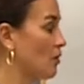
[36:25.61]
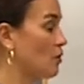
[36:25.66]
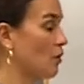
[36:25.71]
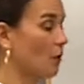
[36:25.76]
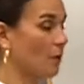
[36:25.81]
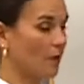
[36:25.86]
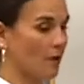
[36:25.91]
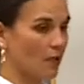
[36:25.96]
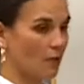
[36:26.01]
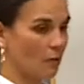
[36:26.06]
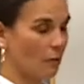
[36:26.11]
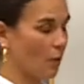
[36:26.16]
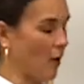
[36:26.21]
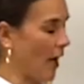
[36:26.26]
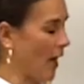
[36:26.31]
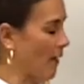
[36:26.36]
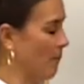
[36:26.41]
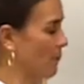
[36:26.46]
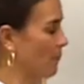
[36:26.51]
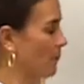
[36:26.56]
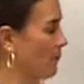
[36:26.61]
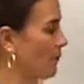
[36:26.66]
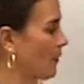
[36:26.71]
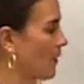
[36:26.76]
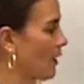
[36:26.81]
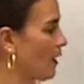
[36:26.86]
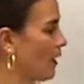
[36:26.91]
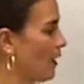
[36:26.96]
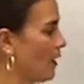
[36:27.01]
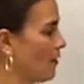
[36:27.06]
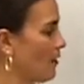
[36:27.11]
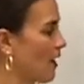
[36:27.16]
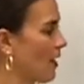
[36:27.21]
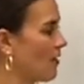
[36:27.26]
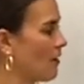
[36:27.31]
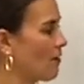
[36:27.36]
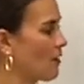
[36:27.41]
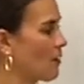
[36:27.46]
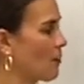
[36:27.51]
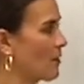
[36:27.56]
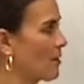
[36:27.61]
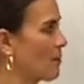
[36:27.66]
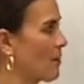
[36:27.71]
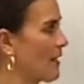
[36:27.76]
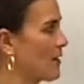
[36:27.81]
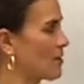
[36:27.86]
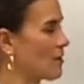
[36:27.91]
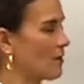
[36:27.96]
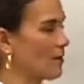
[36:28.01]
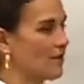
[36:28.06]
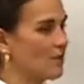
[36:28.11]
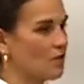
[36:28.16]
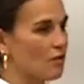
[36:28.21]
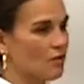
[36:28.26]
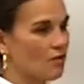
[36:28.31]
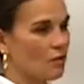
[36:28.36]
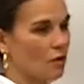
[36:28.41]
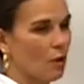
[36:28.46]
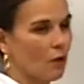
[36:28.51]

don't get them wet. The other thing with the pencil is